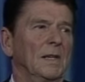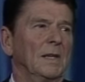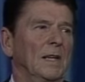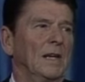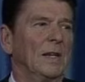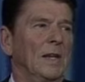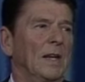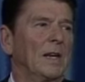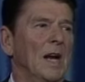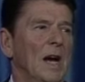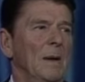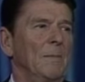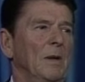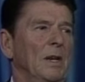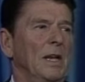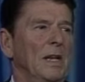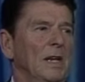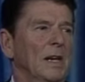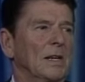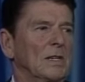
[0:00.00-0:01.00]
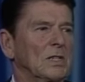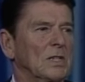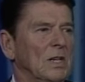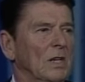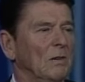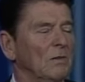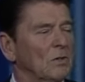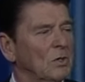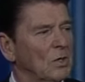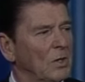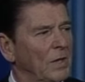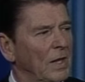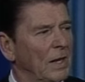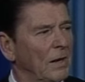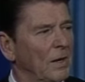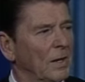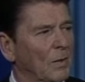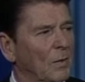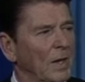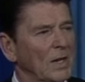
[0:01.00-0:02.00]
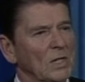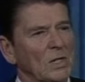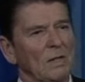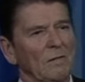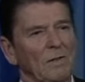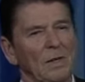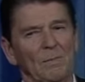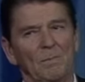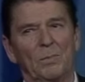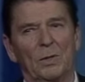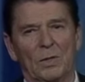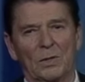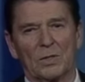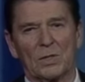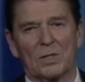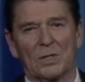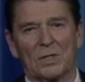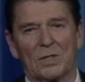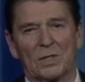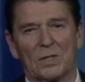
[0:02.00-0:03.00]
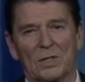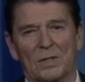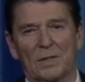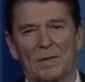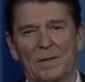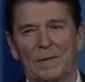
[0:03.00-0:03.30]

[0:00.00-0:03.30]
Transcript: and accommodate ourselves to their aggressive impulses.